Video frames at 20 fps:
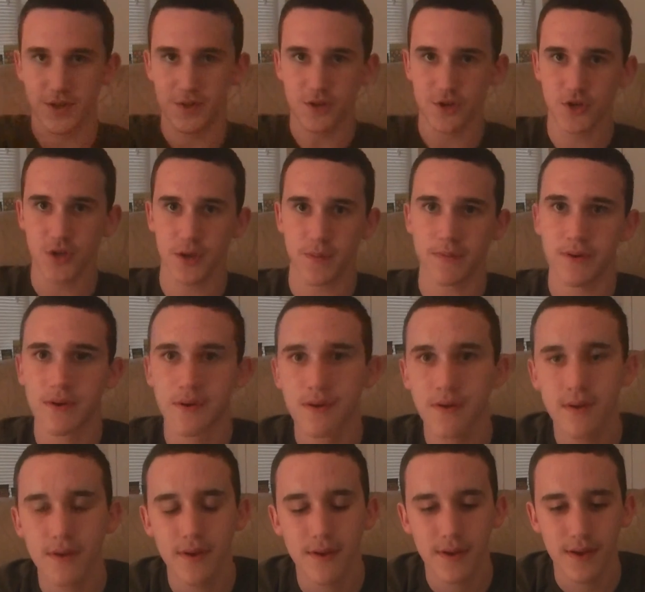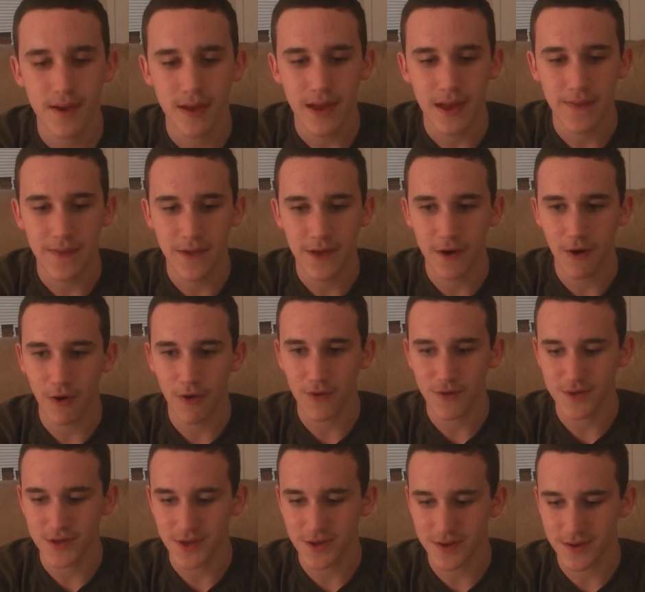the ship. And then all of a
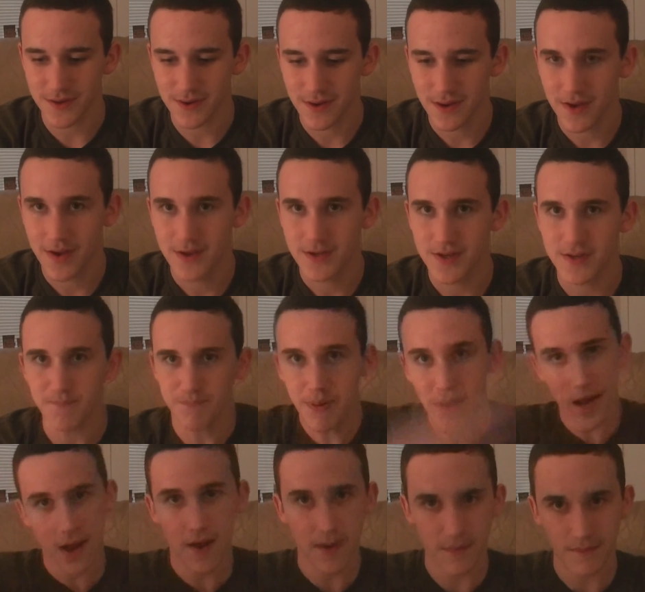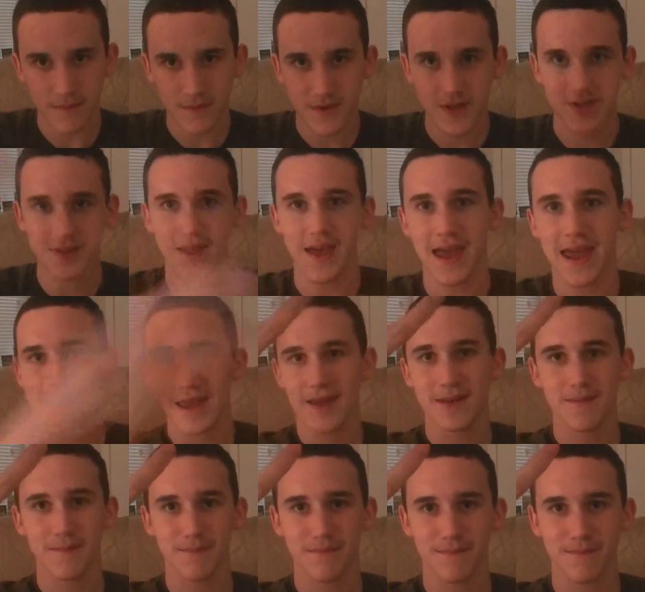sudden, just bam, just the
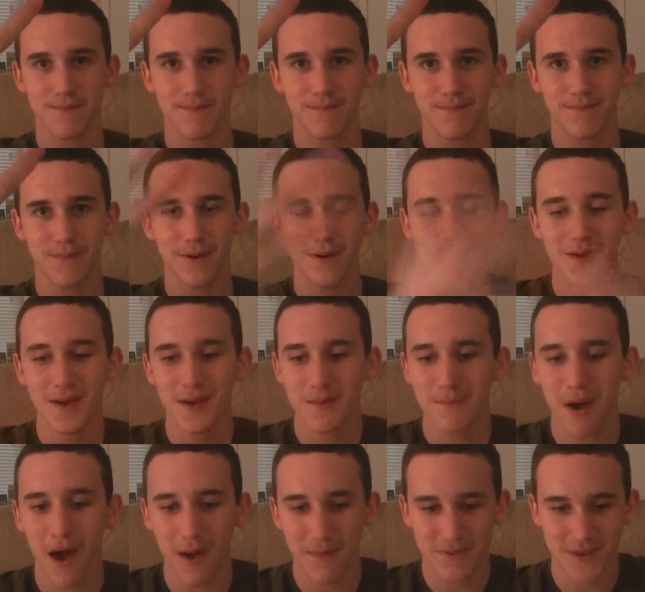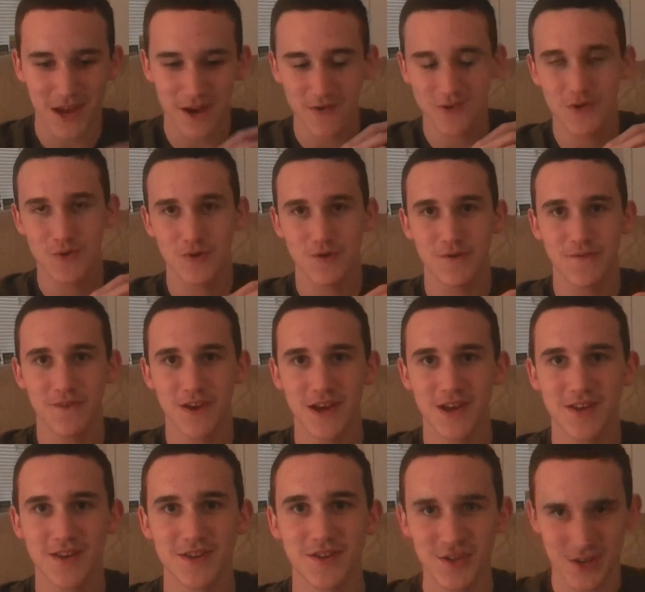hand pops out toward her
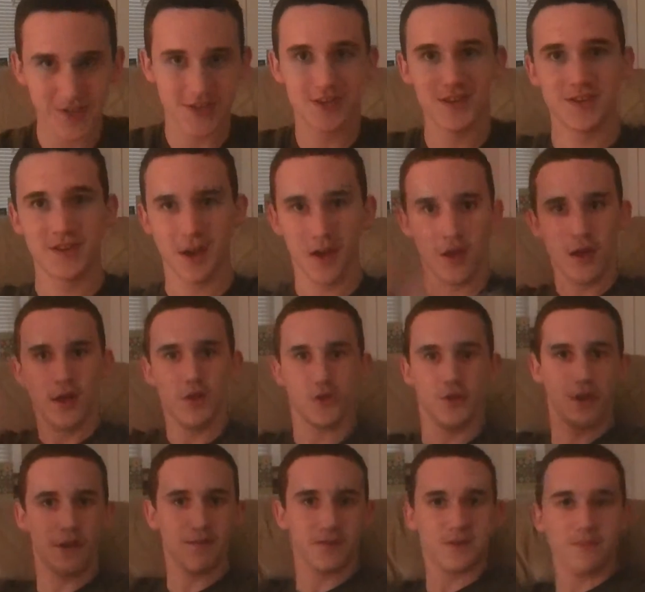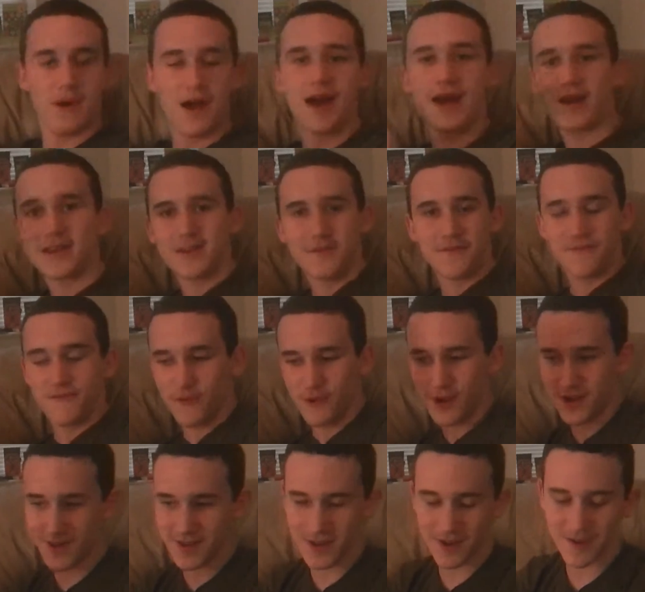face, and she just jumps back and
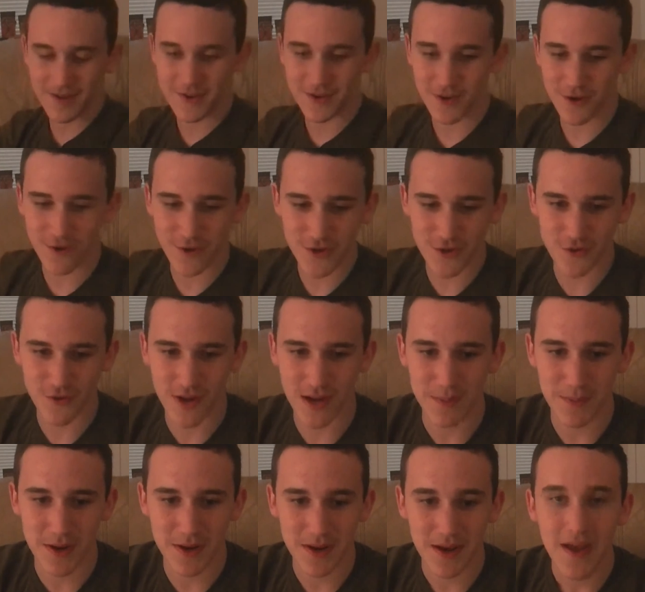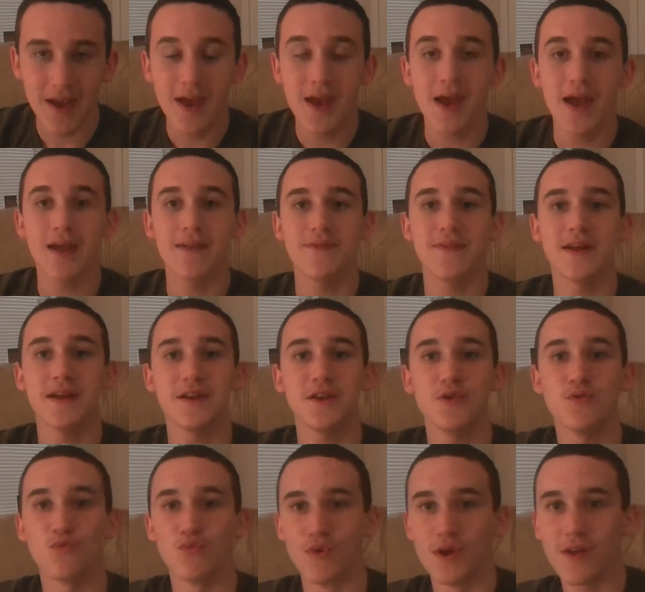freaks out and starts screaming. And then you
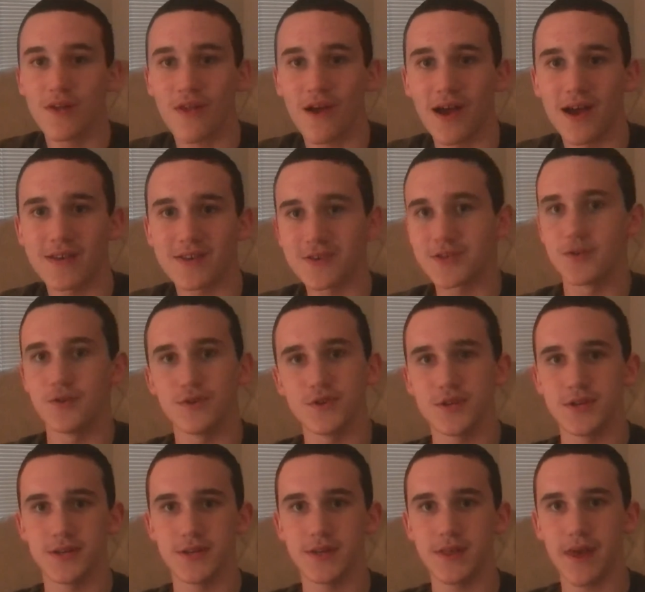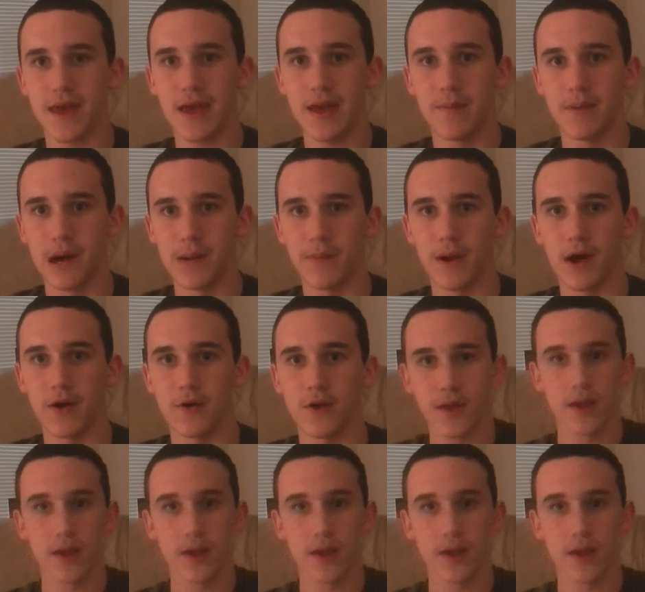realize as soon as you see the hand pop out,